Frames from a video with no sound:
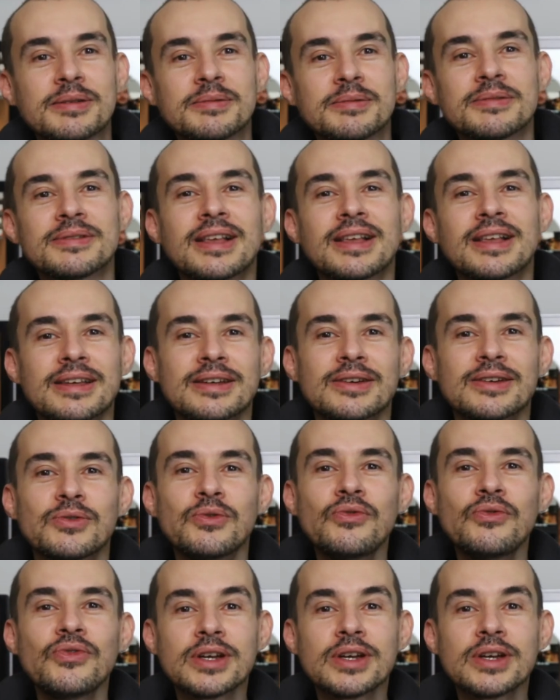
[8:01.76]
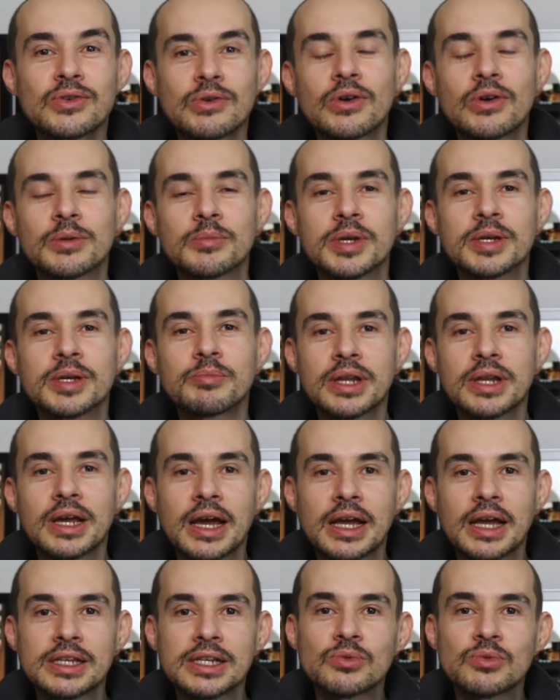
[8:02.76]
like goofing around a bit, but
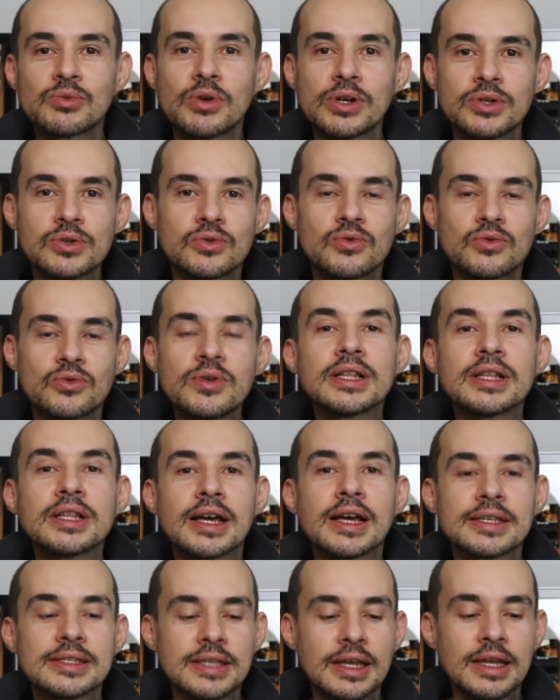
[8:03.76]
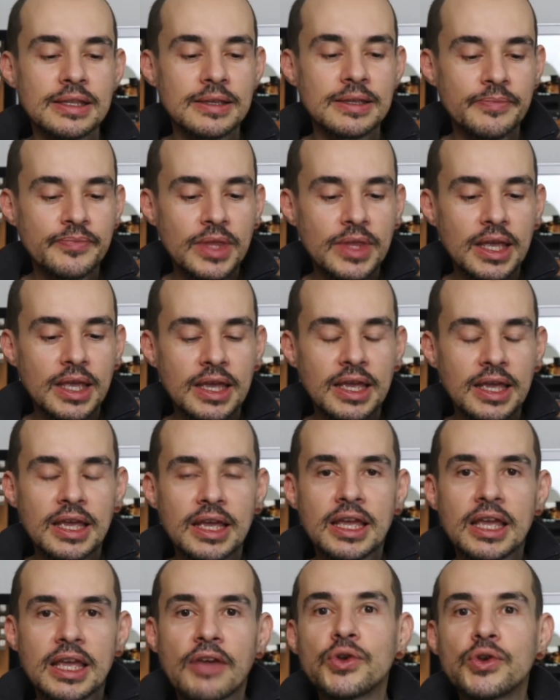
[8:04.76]
I just want you to realize that
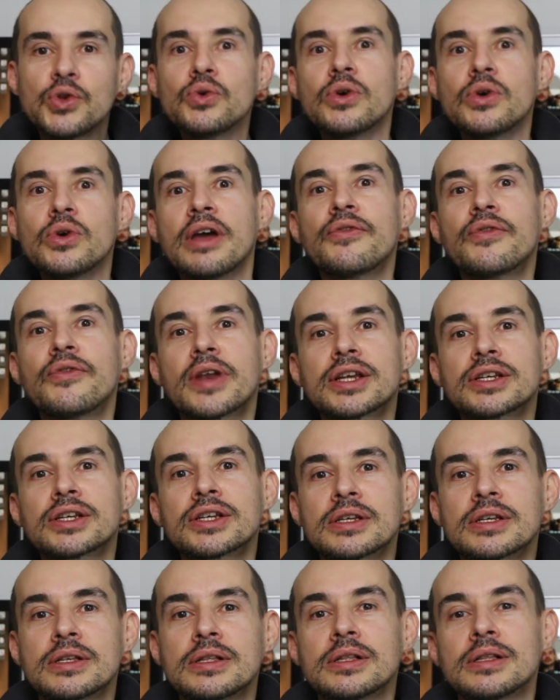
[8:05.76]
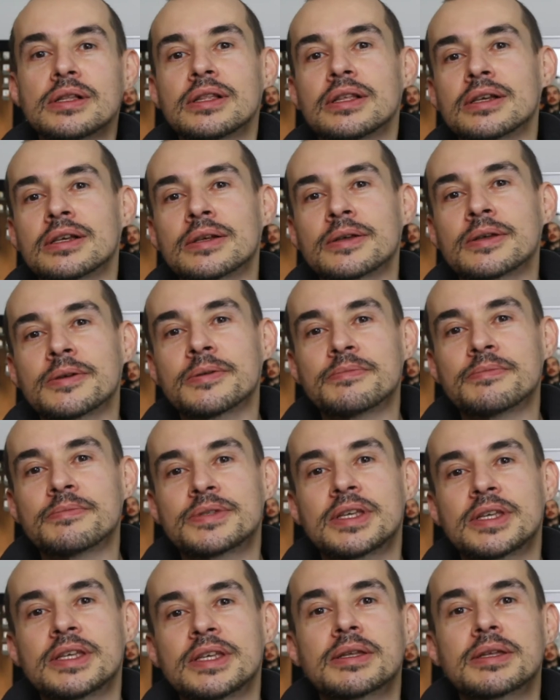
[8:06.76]
if you do have financial
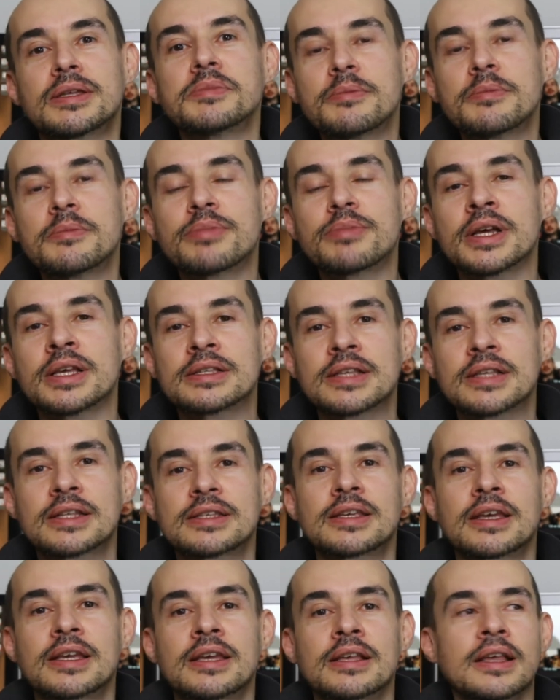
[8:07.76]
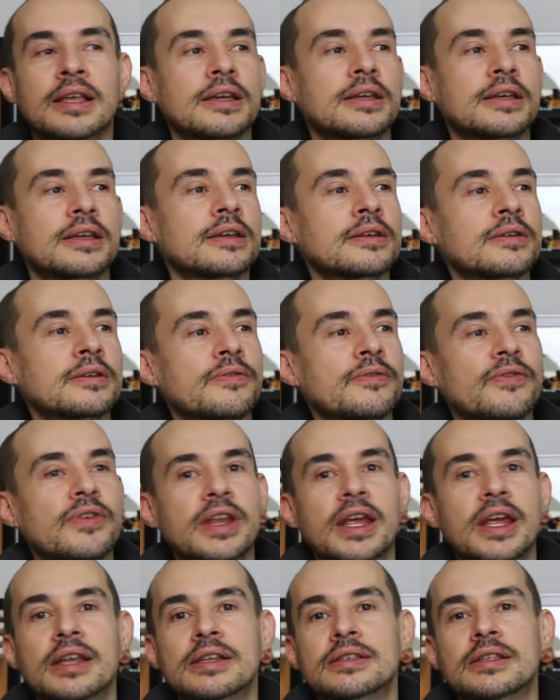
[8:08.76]
systems in place, let's say like
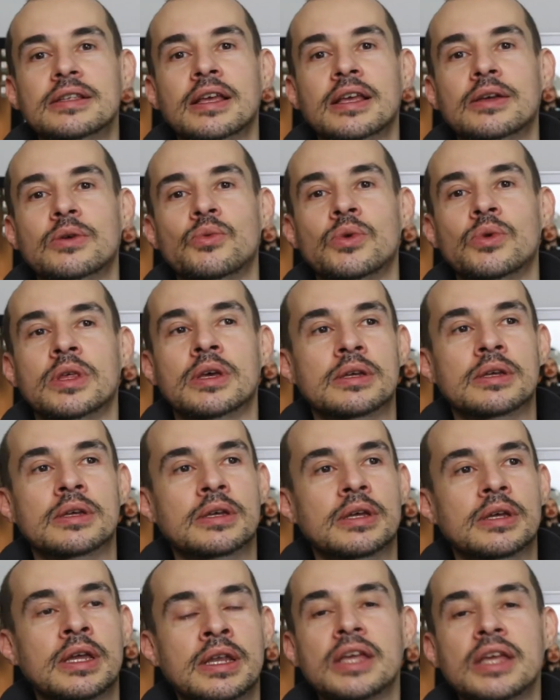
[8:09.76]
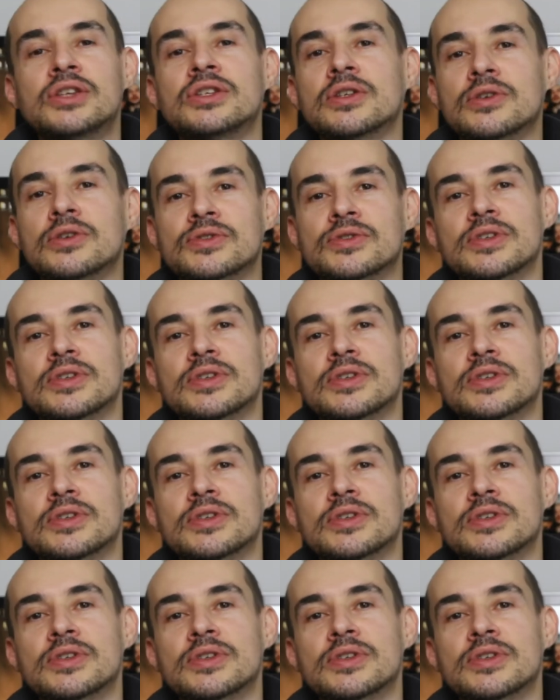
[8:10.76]
finance, like with an agency